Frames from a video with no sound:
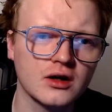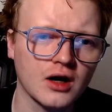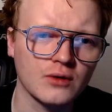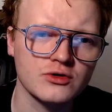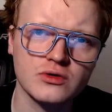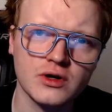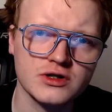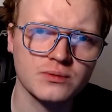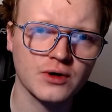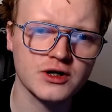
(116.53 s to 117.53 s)
I was quite
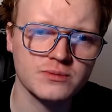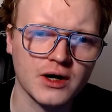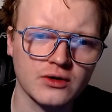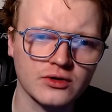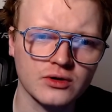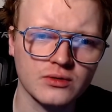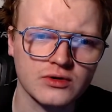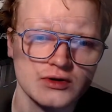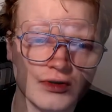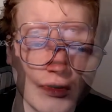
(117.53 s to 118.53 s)
surprised by how good it
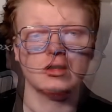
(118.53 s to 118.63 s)
was.